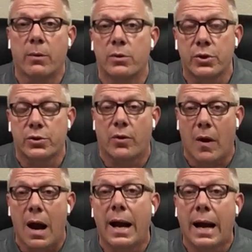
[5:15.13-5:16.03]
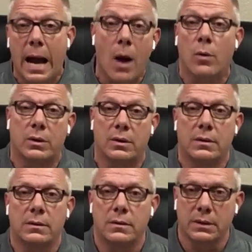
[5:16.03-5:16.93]
were just crying out.
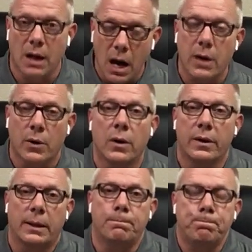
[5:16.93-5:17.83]
God heard them.